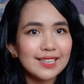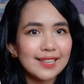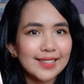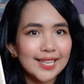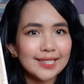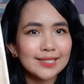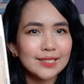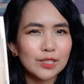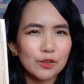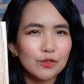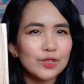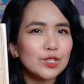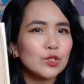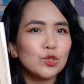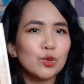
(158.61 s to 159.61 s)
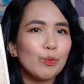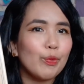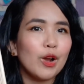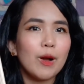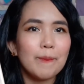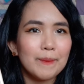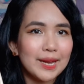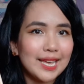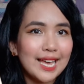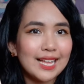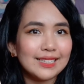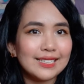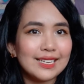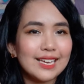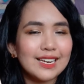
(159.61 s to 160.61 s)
and that stuff is super up my alley,